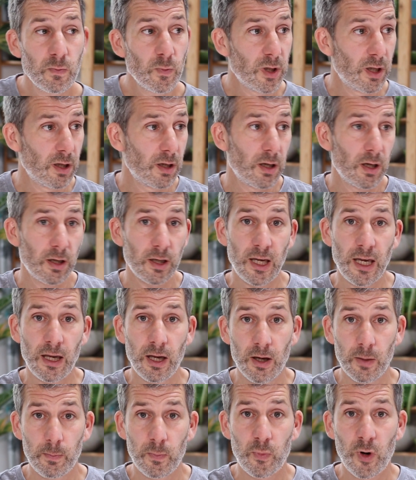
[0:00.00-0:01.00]
with a,
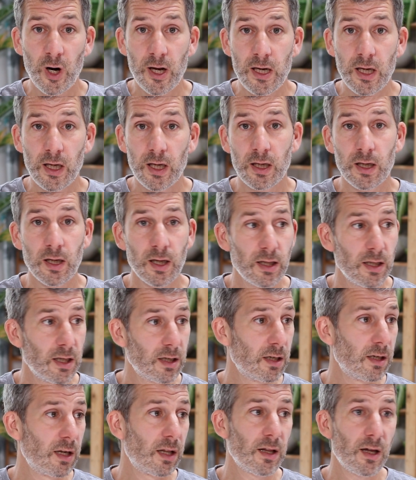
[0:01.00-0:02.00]
a, a break and
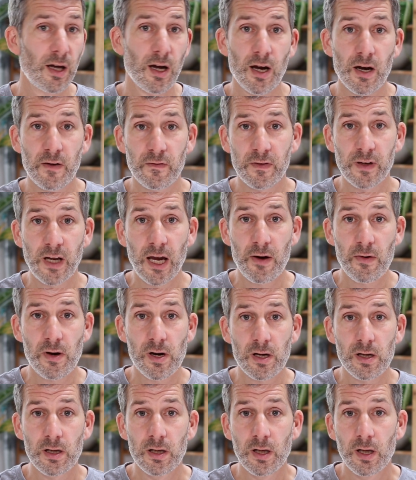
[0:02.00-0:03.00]
then another half an
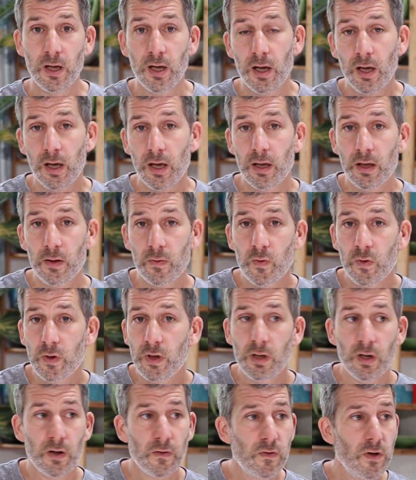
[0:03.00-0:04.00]
hour.
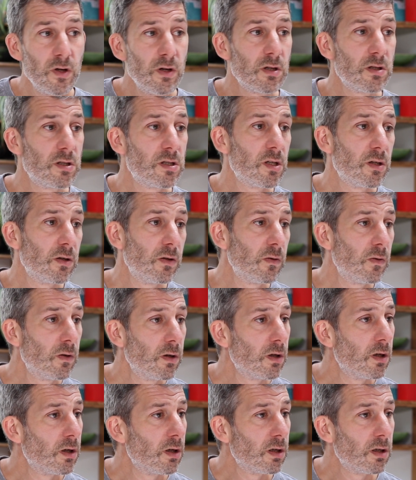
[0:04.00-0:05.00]
You know, if you could do,
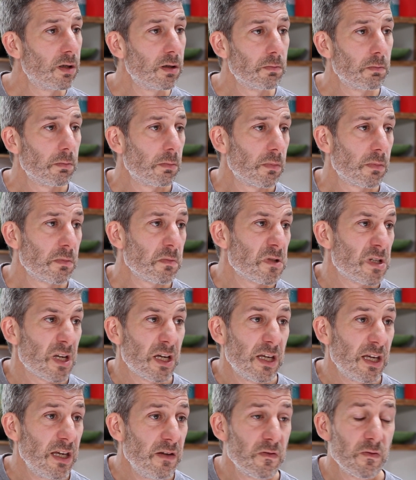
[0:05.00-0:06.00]

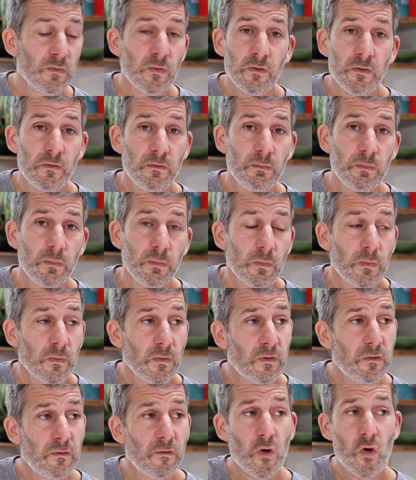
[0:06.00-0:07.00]
say, even
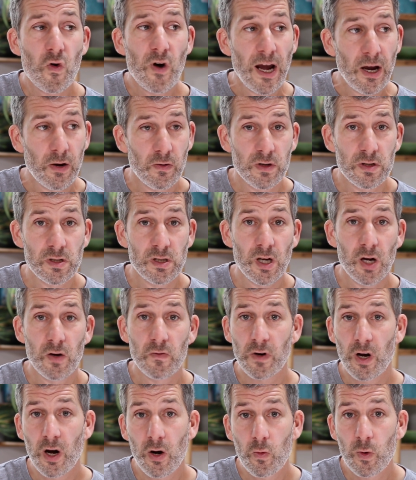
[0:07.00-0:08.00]
four hours
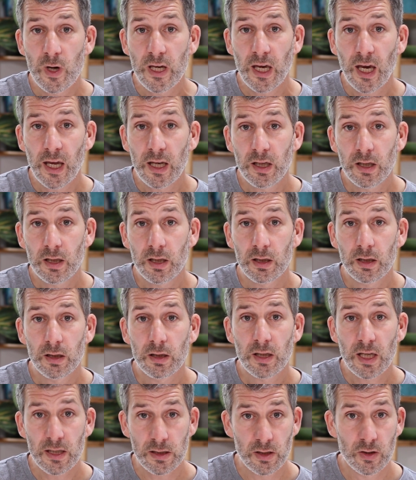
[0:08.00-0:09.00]
over a whole weekend,
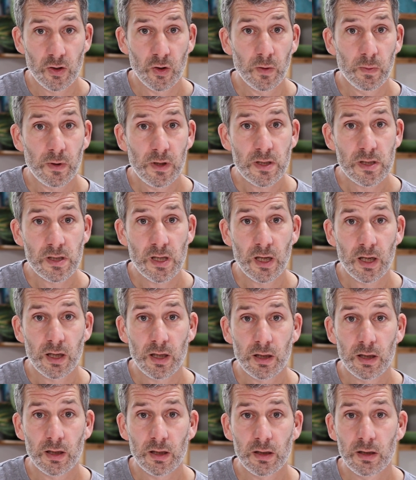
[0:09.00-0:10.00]
that's doable, isn't it?
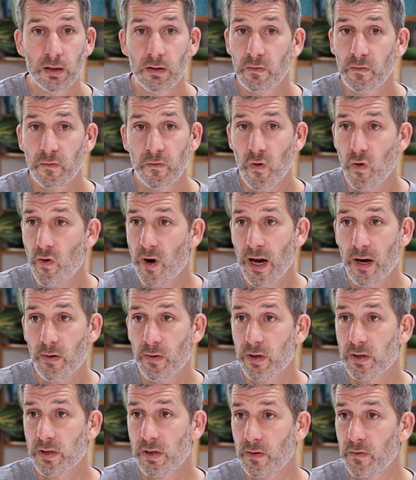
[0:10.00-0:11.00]
Four
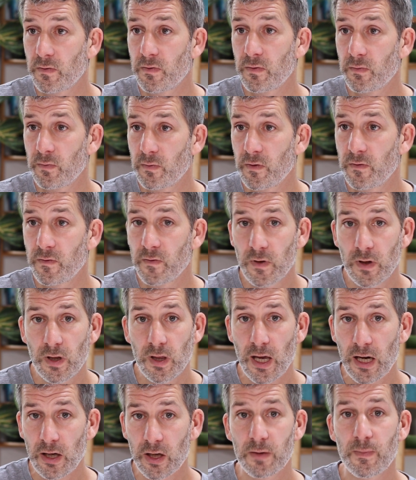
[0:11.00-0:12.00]
hours of, with,
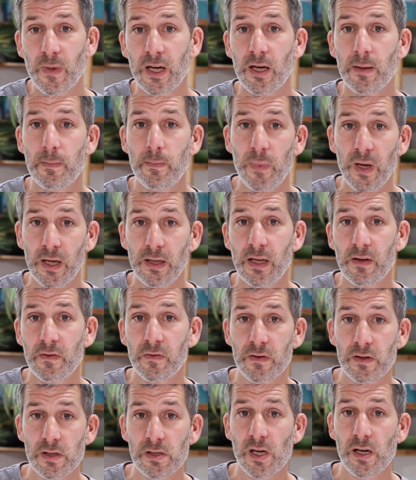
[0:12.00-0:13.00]
that could make a big
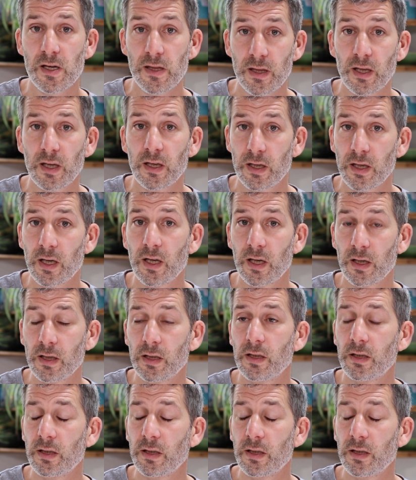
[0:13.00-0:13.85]
difference, I think, yeah.